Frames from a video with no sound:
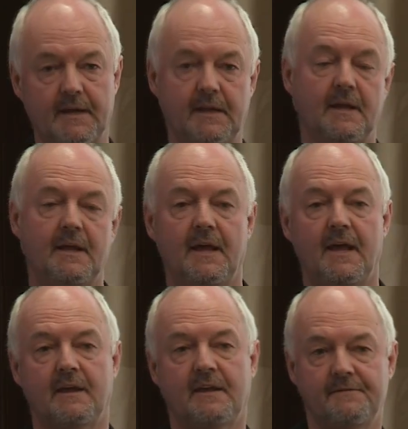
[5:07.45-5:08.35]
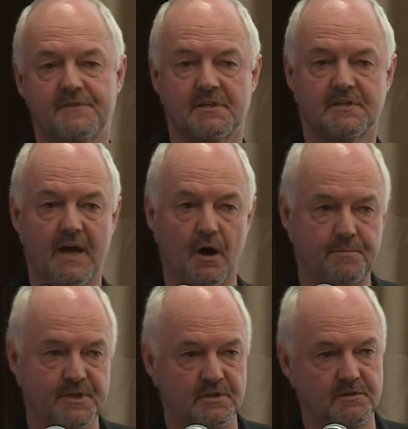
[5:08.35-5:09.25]
And it gives us that
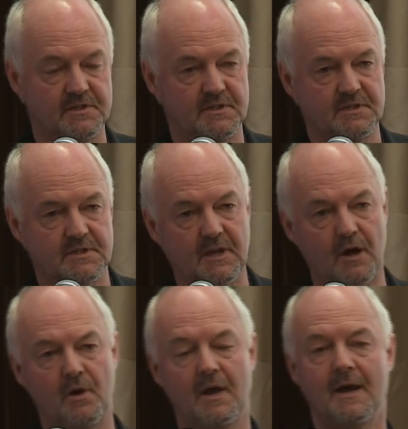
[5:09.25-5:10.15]
opportunity to go